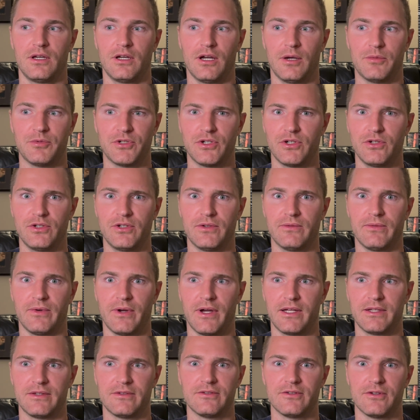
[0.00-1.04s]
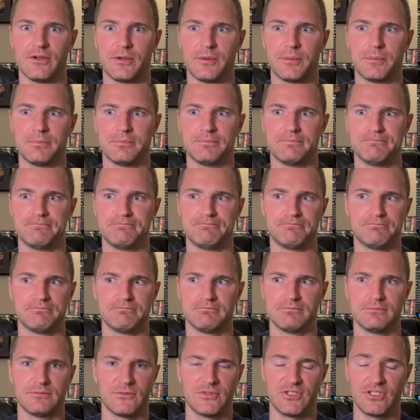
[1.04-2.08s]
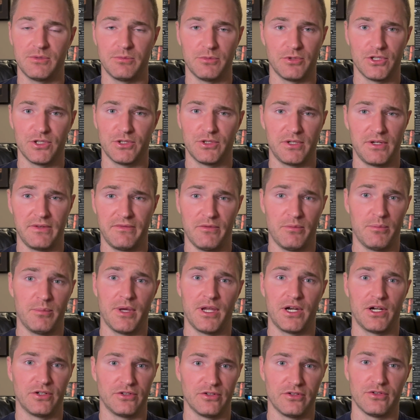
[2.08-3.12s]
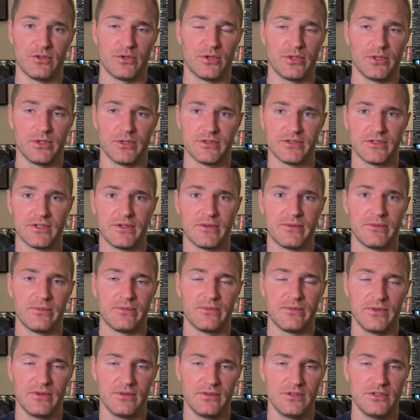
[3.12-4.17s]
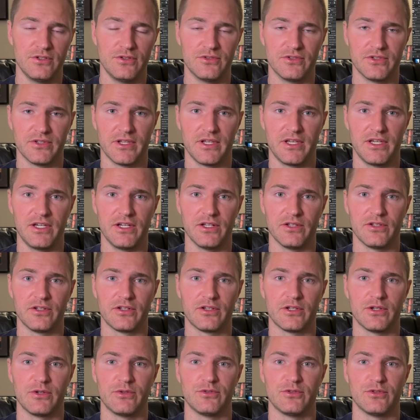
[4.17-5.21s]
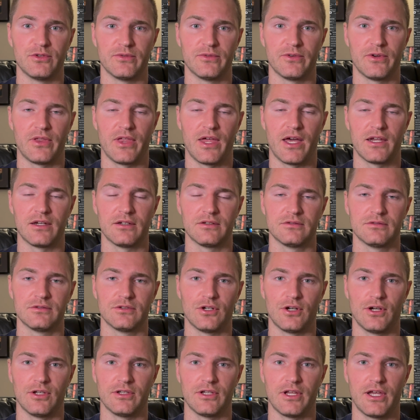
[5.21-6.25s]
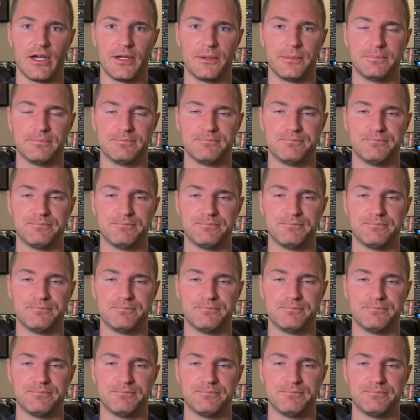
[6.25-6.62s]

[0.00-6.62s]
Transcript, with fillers: I'm sure you can find some similar, even better tutorials of using the heal and clone tool for that online.